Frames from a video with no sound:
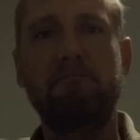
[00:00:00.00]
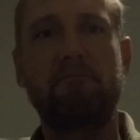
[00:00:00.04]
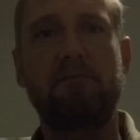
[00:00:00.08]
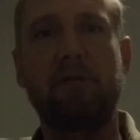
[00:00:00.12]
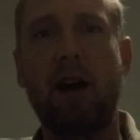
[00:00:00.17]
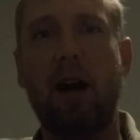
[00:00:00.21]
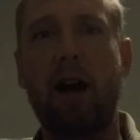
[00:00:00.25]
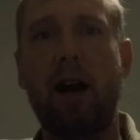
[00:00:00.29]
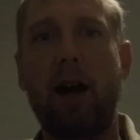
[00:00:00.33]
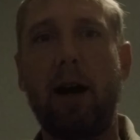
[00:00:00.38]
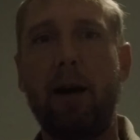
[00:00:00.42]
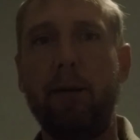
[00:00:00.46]

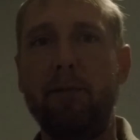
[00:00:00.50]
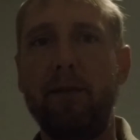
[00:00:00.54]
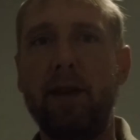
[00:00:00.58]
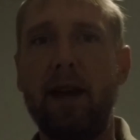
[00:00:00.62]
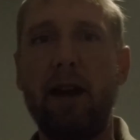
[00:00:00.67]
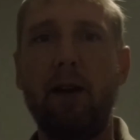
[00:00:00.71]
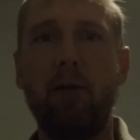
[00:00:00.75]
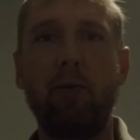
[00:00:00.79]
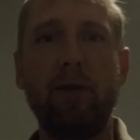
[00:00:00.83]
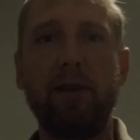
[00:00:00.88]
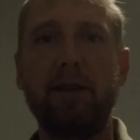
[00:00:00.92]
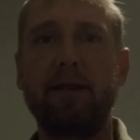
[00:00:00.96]
time
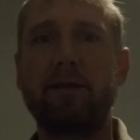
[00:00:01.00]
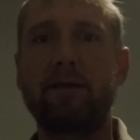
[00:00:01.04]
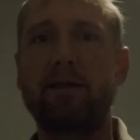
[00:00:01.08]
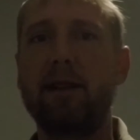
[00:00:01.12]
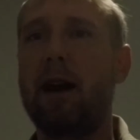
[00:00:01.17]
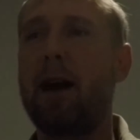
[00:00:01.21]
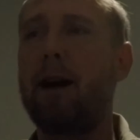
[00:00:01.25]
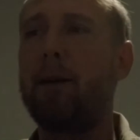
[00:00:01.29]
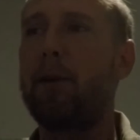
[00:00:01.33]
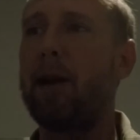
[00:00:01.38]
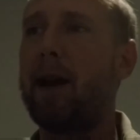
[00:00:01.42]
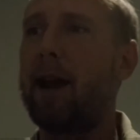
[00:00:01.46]
that we
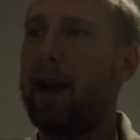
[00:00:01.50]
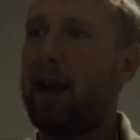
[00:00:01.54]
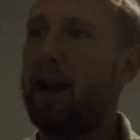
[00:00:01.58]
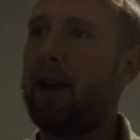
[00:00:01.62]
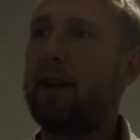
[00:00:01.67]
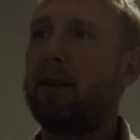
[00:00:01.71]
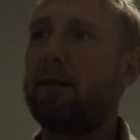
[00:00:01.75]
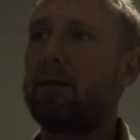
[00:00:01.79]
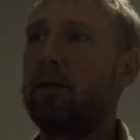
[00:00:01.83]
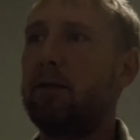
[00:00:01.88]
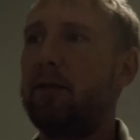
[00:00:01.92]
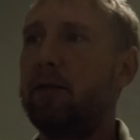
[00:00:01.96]
stop
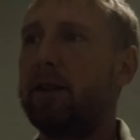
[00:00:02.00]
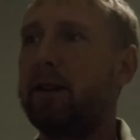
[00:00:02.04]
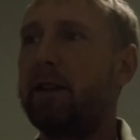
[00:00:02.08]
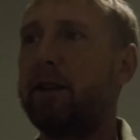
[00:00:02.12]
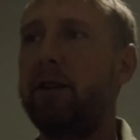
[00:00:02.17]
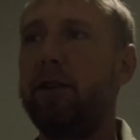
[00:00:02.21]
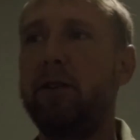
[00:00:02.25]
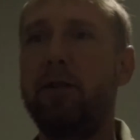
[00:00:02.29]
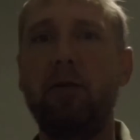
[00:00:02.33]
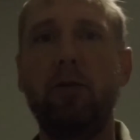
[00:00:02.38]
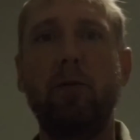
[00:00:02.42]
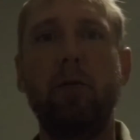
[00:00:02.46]
handling
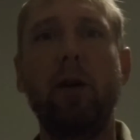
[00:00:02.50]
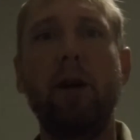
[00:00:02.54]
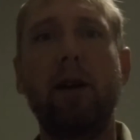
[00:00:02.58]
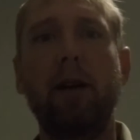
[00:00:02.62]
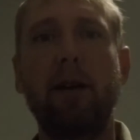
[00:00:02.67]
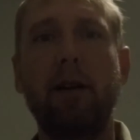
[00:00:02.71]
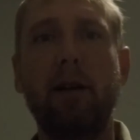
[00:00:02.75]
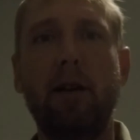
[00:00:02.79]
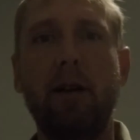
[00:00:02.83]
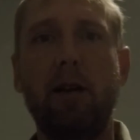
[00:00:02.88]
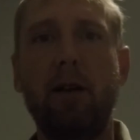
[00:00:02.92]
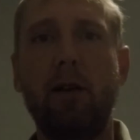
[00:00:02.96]
you
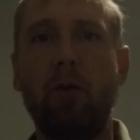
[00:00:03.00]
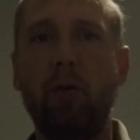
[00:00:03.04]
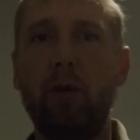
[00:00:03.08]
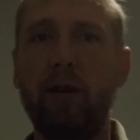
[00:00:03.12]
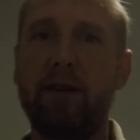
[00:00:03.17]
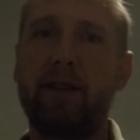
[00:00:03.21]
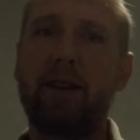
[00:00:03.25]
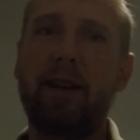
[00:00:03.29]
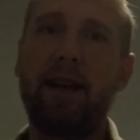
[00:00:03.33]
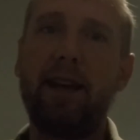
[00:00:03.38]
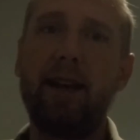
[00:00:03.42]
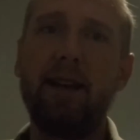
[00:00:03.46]

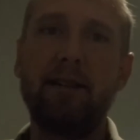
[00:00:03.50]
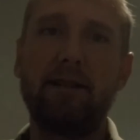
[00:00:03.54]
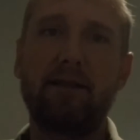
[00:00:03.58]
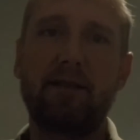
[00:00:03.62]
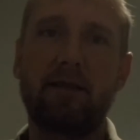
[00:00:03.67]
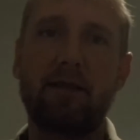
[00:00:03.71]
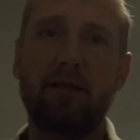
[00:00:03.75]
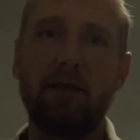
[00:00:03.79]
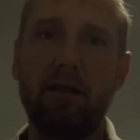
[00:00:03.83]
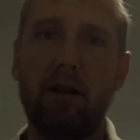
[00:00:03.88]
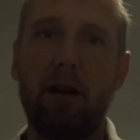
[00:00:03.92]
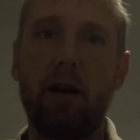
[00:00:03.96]
with kids'
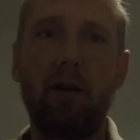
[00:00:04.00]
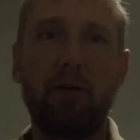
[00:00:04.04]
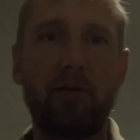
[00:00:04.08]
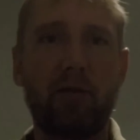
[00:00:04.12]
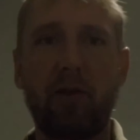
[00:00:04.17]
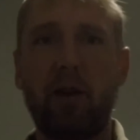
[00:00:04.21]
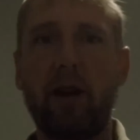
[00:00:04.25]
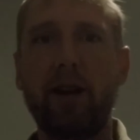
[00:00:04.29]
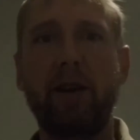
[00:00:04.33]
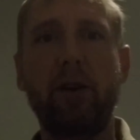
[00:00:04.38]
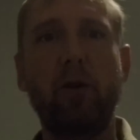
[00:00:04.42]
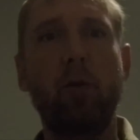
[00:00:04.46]

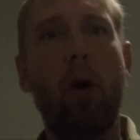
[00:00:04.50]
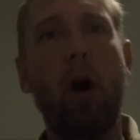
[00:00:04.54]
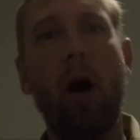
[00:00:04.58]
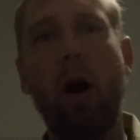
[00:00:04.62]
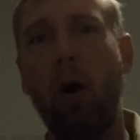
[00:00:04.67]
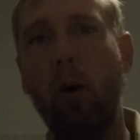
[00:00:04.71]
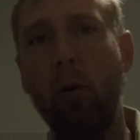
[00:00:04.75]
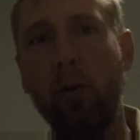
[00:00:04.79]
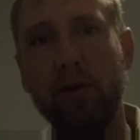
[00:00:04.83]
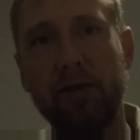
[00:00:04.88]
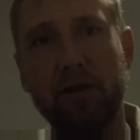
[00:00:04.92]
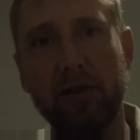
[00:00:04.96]
gloves like you
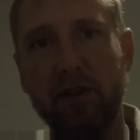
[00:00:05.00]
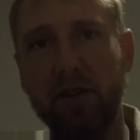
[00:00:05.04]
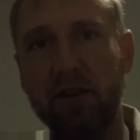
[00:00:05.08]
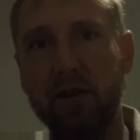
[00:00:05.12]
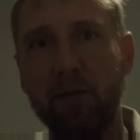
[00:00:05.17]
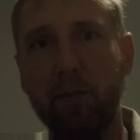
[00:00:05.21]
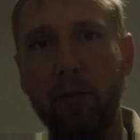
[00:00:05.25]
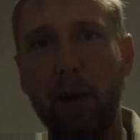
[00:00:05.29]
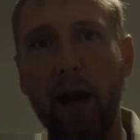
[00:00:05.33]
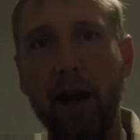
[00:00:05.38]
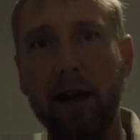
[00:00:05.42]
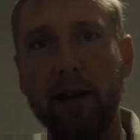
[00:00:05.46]
always
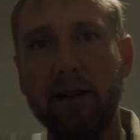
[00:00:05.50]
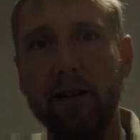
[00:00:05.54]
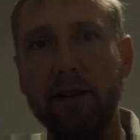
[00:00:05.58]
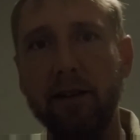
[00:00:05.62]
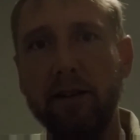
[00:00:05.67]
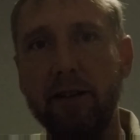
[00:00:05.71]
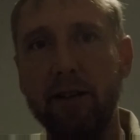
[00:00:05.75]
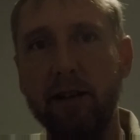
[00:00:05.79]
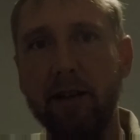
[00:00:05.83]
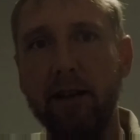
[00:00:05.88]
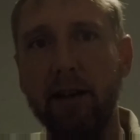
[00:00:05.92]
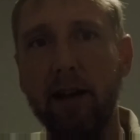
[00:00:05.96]

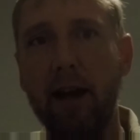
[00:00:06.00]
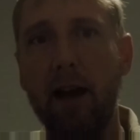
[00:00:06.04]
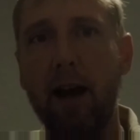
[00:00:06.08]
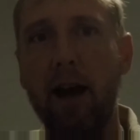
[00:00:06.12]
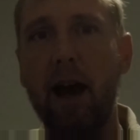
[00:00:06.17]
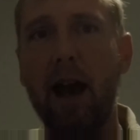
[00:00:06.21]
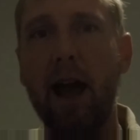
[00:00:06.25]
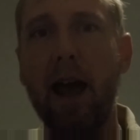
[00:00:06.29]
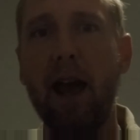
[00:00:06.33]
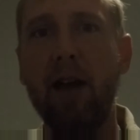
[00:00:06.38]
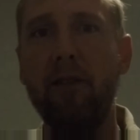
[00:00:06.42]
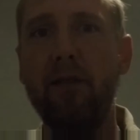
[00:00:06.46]
expected to
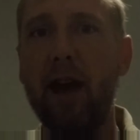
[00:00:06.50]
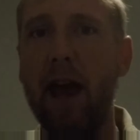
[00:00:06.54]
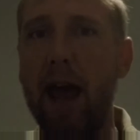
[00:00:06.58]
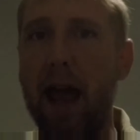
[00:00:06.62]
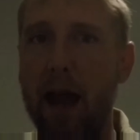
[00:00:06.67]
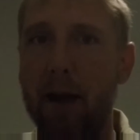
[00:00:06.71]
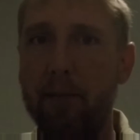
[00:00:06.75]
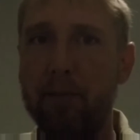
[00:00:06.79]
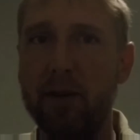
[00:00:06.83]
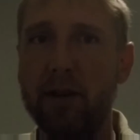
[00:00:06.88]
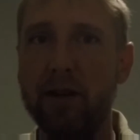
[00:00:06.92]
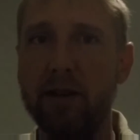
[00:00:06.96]
have
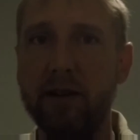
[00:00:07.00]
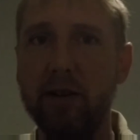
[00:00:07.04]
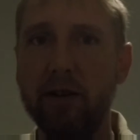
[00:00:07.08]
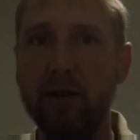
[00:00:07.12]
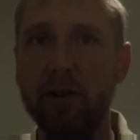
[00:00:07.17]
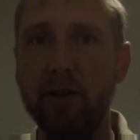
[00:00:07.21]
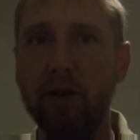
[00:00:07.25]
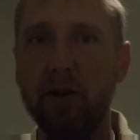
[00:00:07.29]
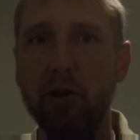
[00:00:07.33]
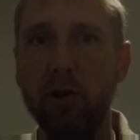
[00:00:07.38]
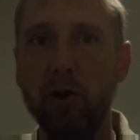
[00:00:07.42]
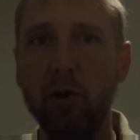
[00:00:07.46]
happen to
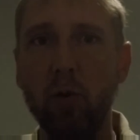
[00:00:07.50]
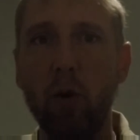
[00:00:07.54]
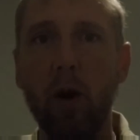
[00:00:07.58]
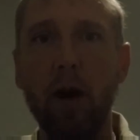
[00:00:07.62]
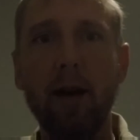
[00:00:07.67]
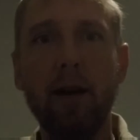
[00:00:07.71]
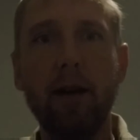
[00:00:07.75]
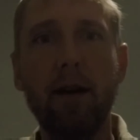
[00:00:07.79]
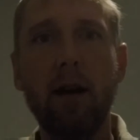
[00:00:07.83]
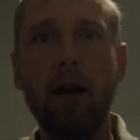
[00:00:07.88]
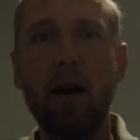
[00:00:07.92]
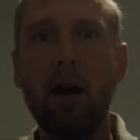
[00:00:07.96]
you
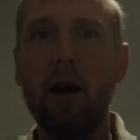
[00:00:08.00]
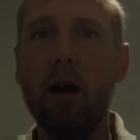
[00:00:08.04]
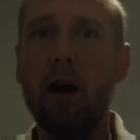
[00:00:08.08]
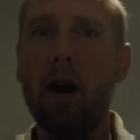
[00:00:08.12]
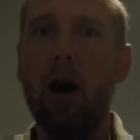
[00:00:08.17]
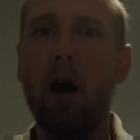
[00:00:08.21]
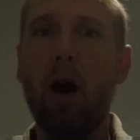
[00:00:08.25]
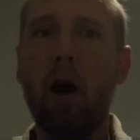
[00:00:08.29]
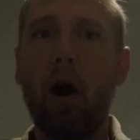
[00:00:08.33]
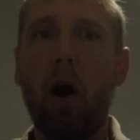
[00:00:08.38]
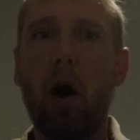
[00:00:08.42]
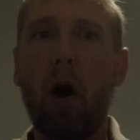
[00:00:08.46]

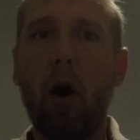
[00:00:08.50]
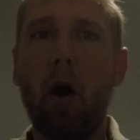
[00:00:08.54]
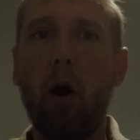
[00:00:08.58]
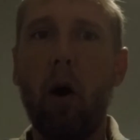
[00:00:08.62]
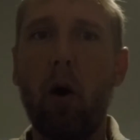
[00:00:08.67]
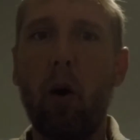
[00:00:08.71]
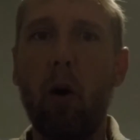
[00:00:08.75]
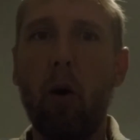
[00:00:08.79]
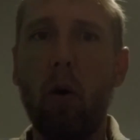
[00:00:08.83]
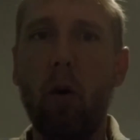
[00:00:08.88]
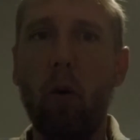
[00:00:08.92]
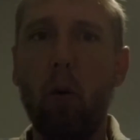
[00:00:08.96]

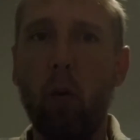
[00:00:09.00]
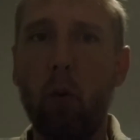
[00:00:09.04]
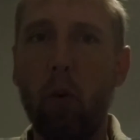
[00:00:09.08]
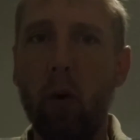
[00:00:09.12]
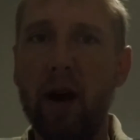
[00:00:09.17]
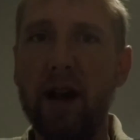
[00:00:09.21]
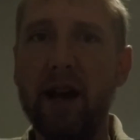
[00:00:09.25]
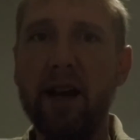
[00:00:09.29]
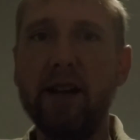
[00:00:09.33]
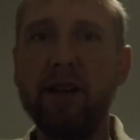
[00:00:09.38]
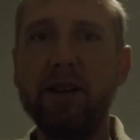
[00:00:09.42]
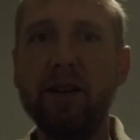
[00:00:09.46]

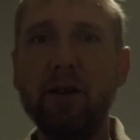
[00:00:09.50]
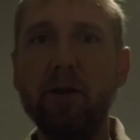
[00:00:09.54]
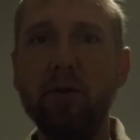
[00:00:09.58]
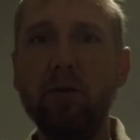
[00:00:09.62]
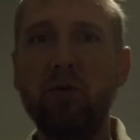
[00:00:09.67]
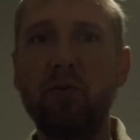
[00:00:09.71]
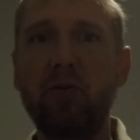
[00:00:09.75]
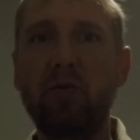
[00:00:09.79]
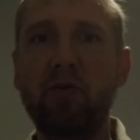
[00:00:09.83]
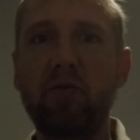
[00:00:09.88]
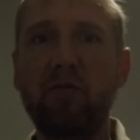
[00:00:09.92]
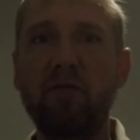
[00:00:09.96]
when you